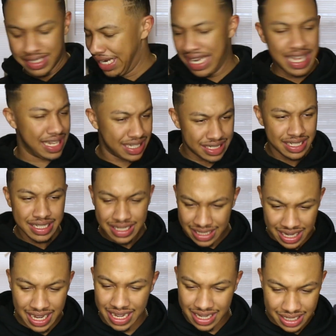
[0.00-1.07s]

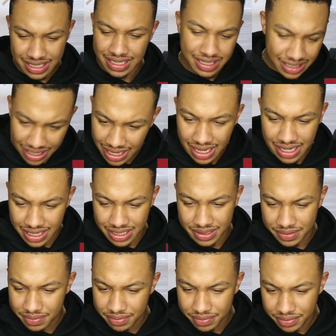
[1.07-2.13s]
100K and
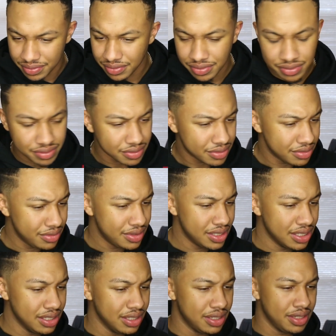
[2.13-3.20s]
bitches. And
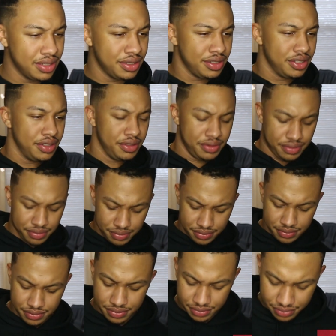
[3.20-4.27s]
somebody
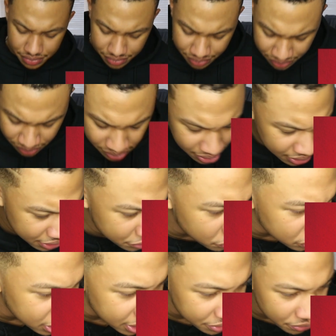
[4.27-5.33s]
wanna. You
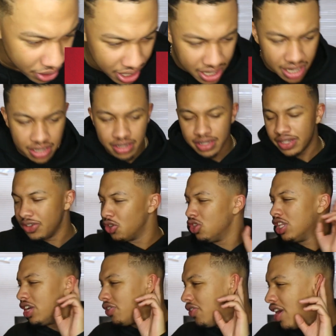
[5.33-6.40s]
gonna let it ride out? You
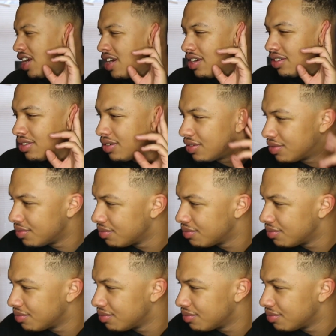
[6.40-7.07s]
gonna let it ride out?